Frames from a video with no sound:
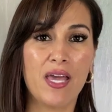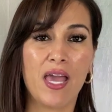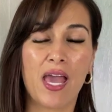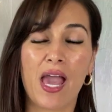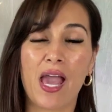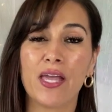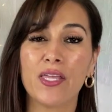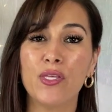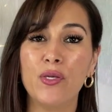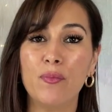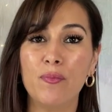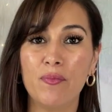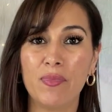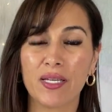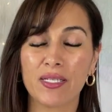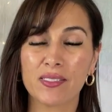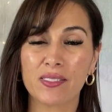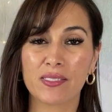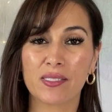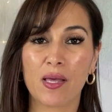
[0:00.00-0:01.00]
and you
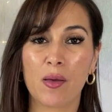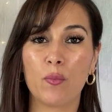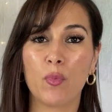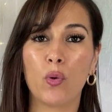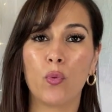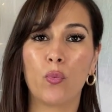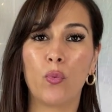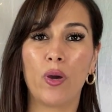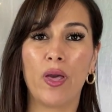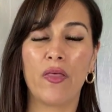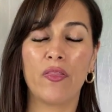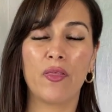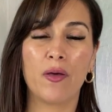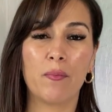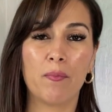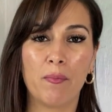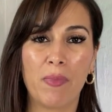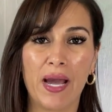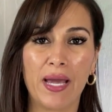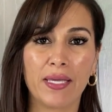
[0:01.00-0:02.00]
mix them with
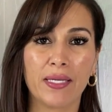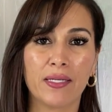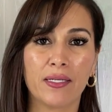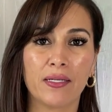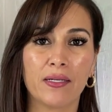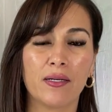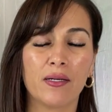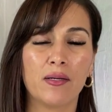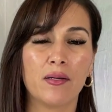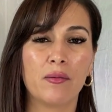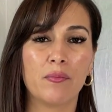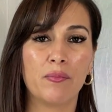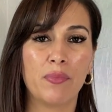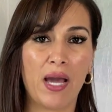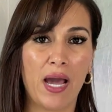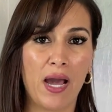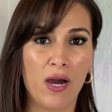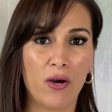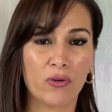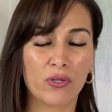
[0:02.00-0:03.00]
mica
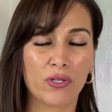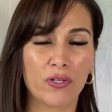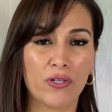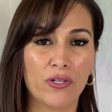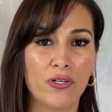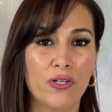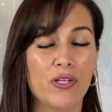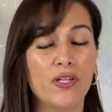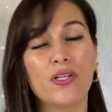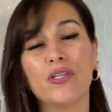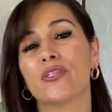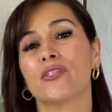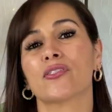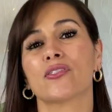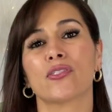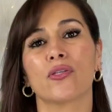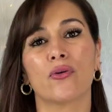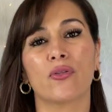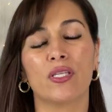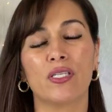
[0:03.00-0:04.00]
powder.
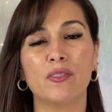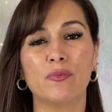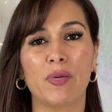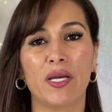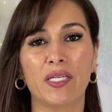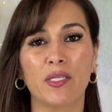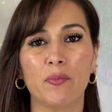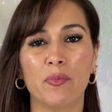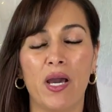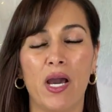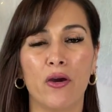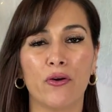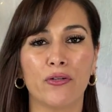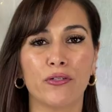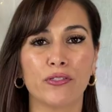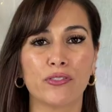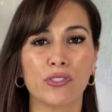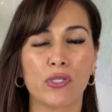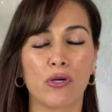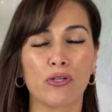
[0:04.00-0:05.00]
So these mica
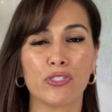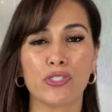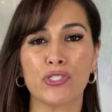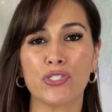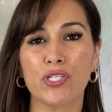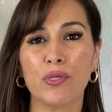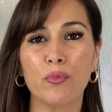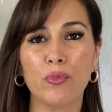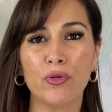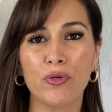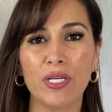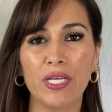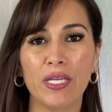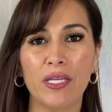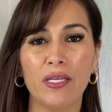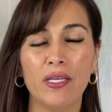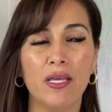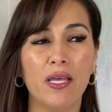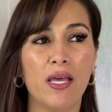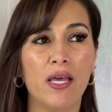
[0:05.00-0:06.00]
powders are
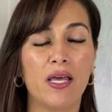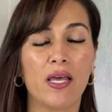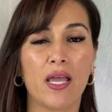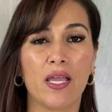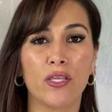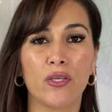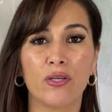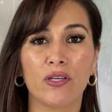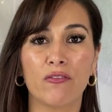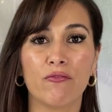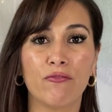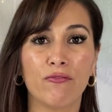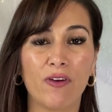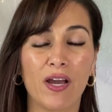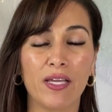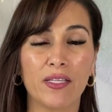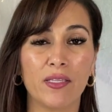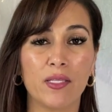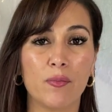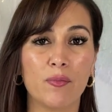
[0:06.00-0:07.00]
shimmery, and you can
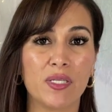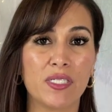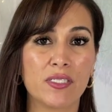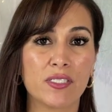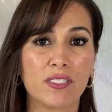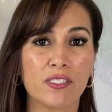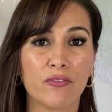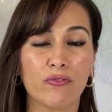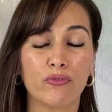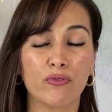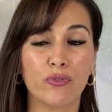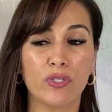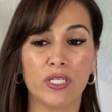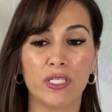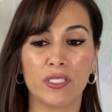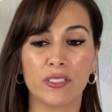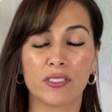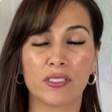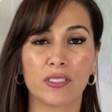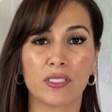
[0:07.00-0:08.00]
find them in
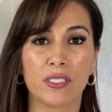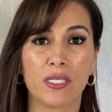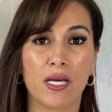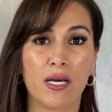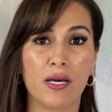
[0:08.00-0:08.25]
different